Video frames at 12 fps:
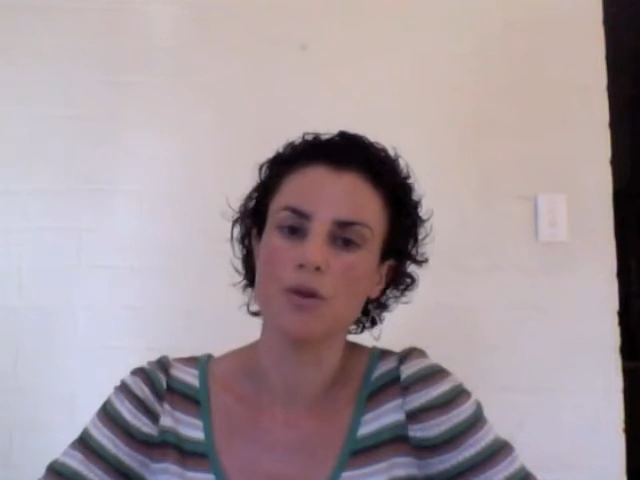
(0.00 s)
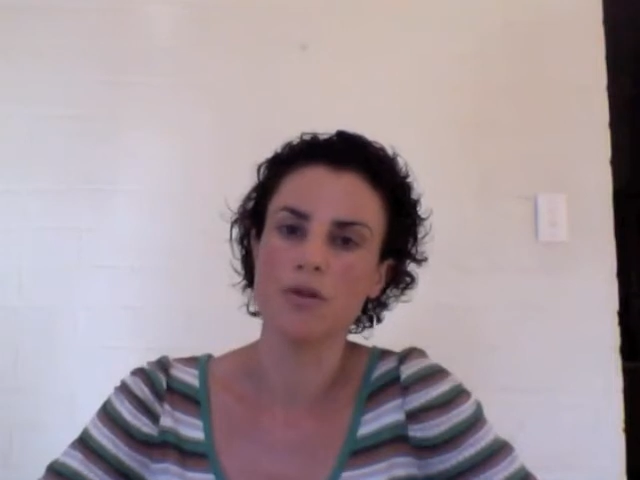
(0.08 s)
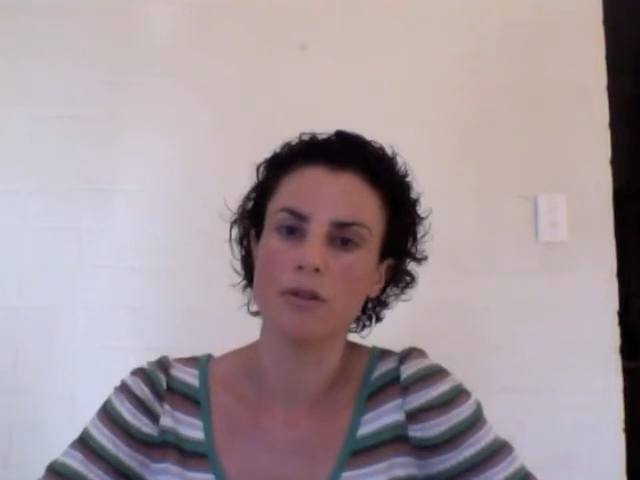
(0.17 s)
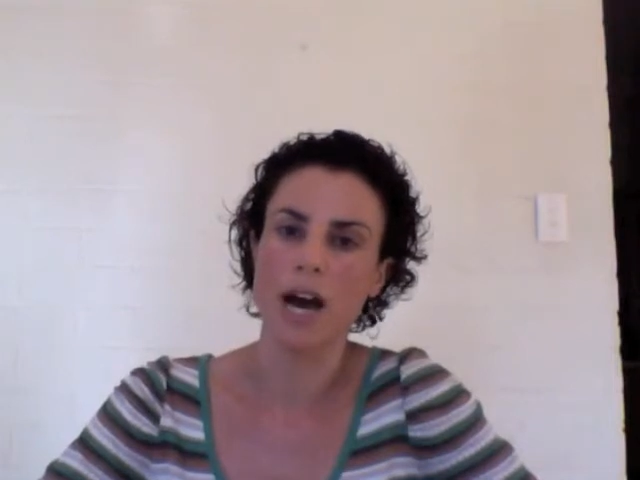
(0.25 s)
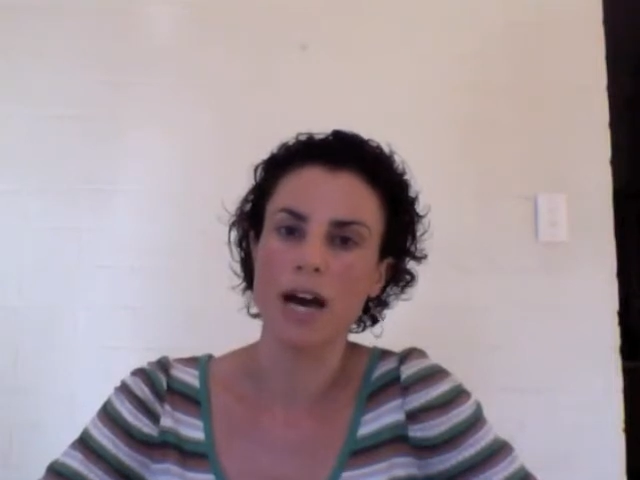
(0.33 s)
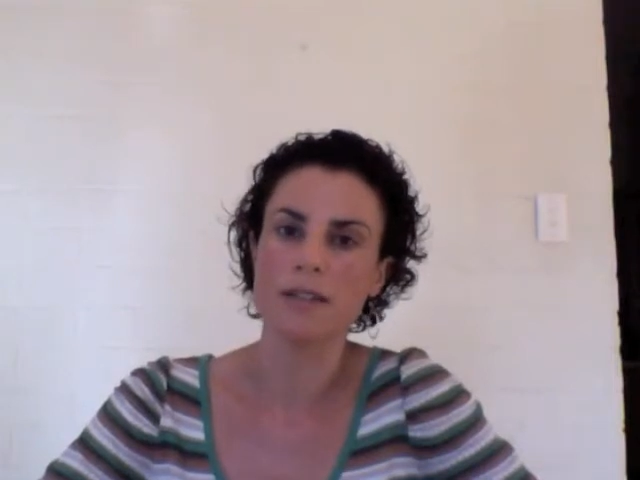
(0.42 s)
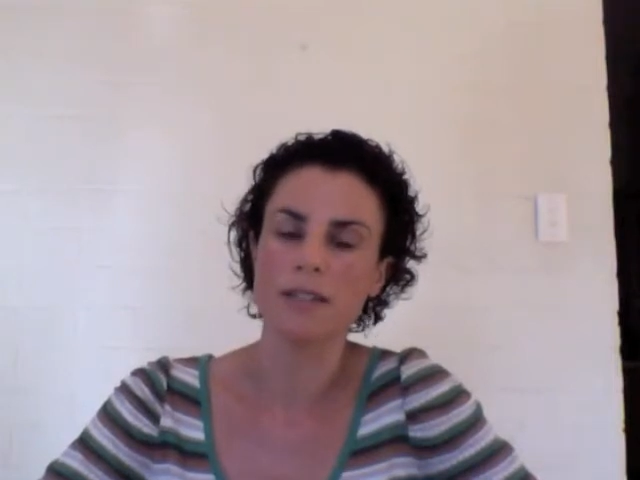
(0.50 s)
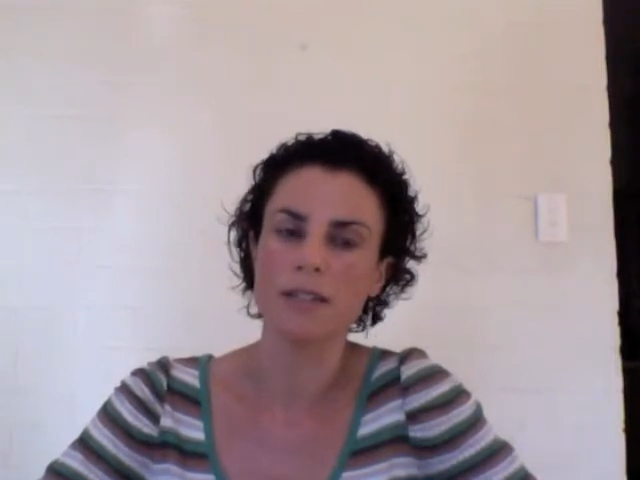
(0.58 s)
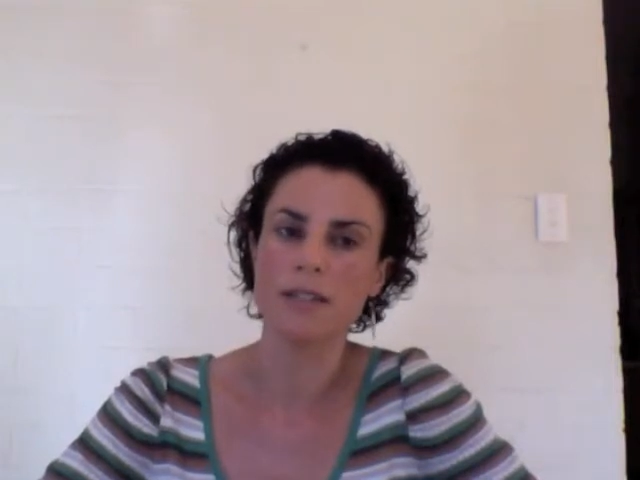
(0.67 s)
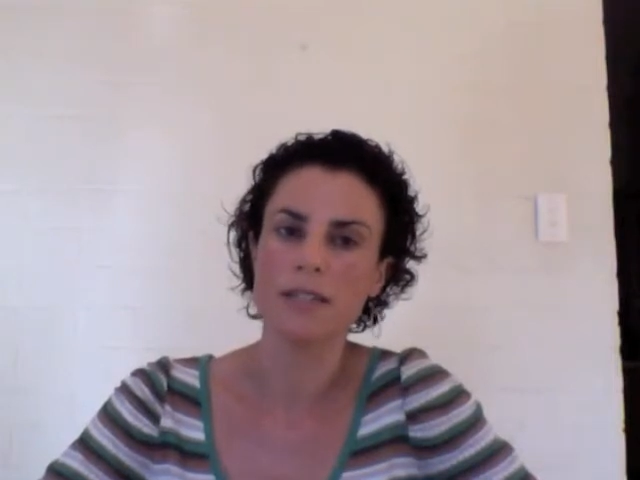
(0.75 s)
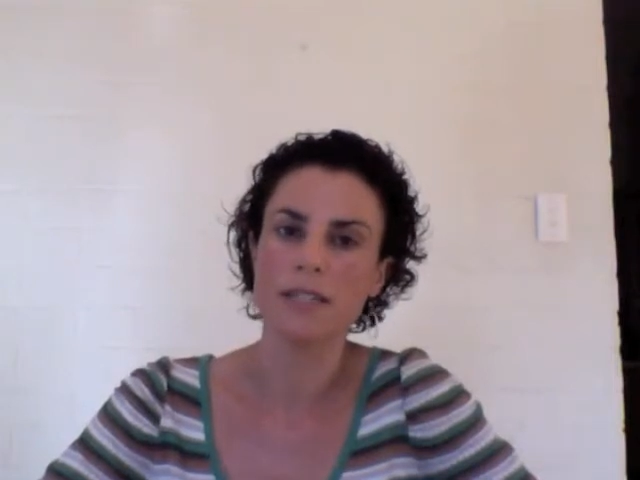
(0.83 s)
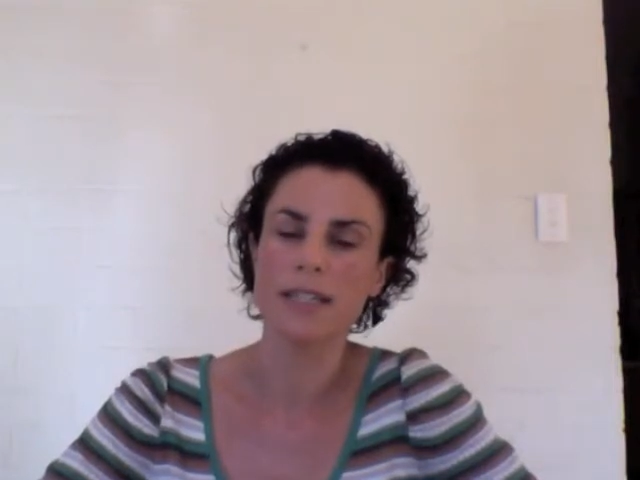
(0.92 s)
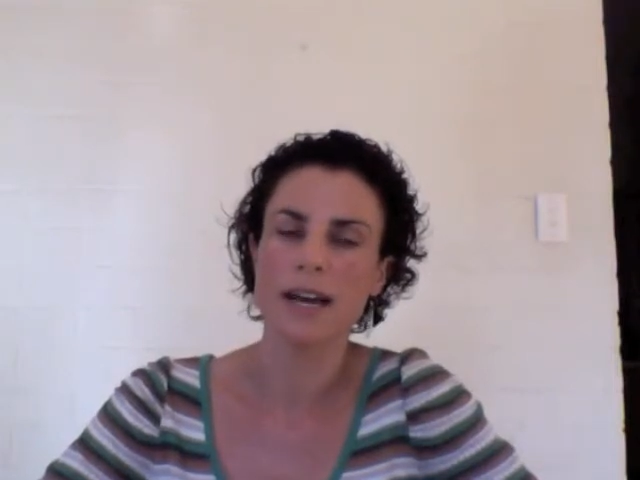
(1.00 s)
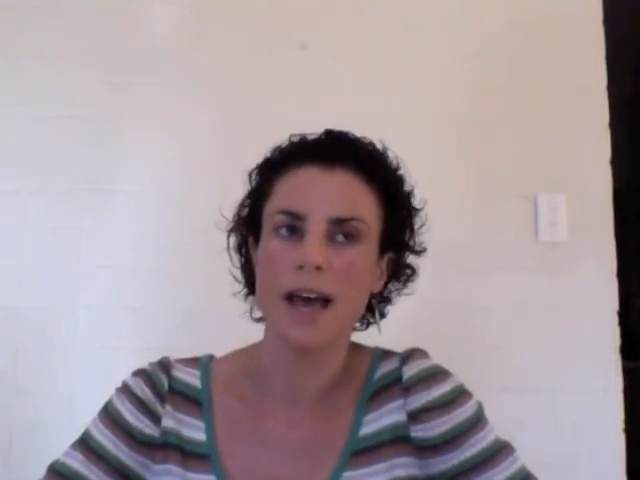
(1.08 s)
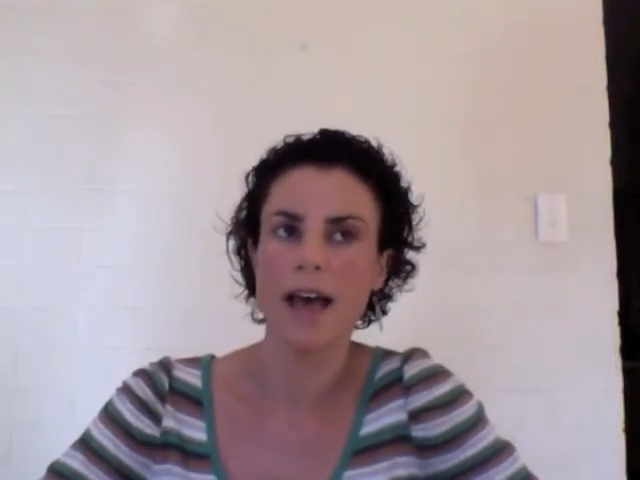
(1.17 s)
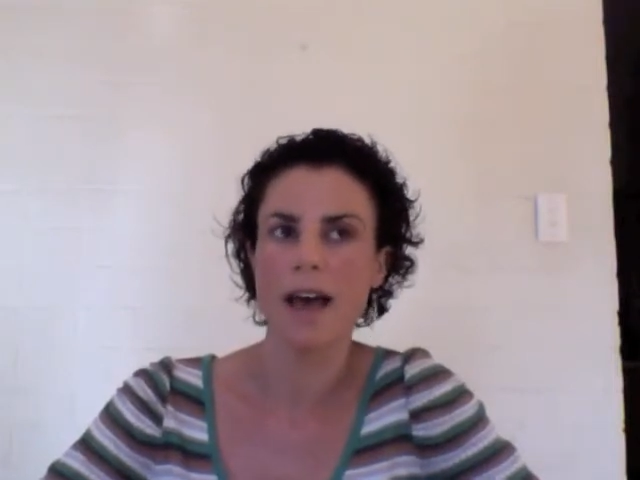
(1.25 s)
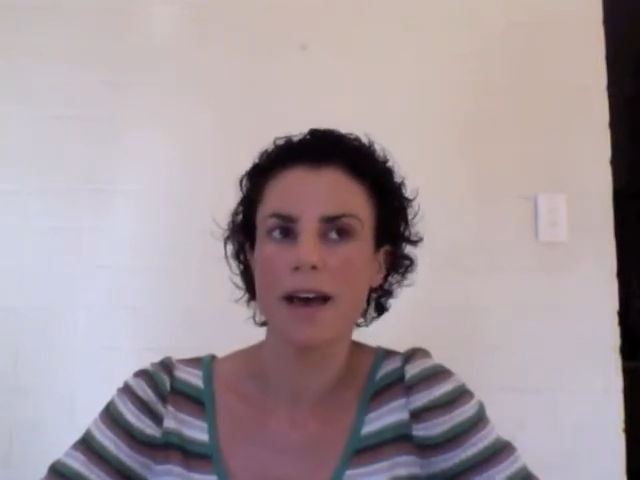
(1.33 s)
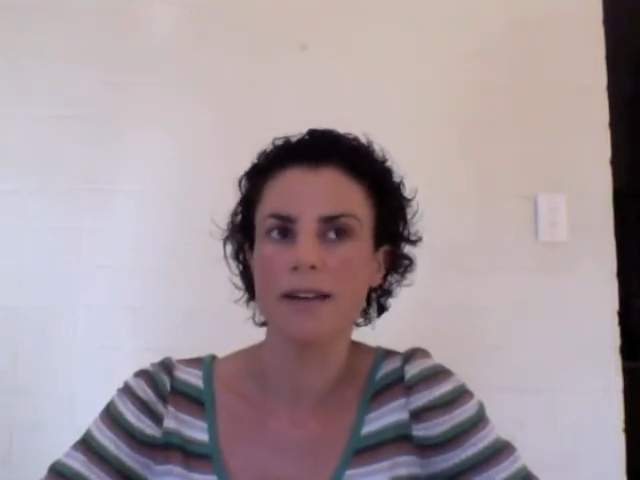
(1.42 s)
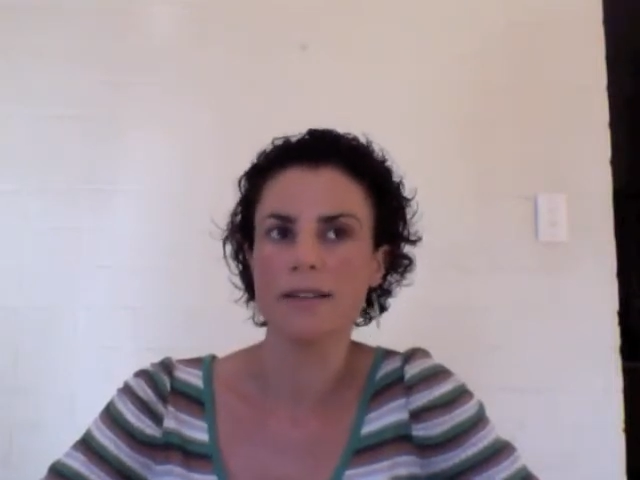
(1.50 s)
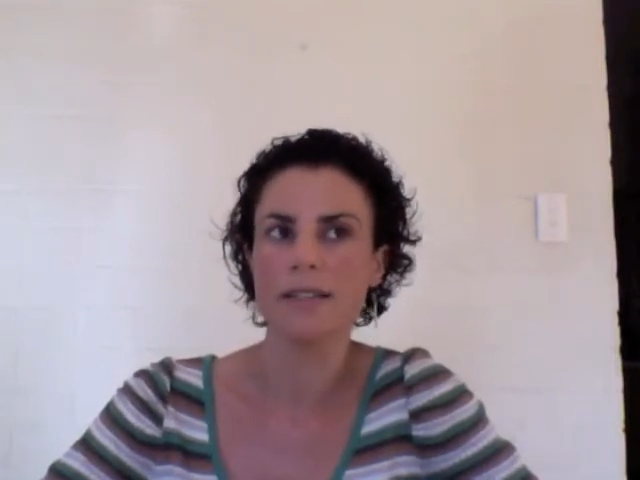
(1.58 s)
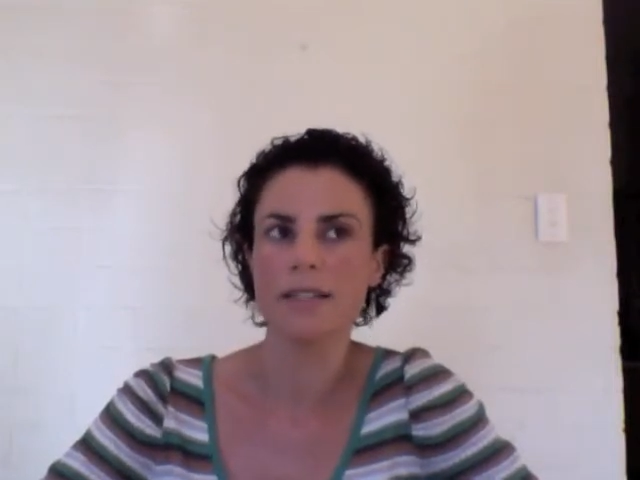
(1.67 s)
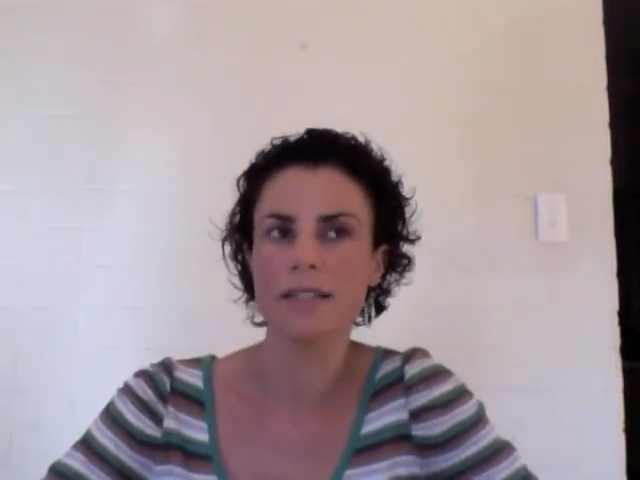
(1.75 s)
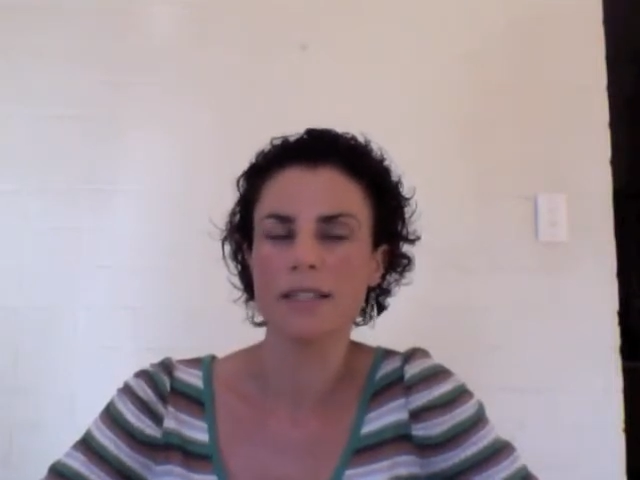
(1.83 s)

grounded and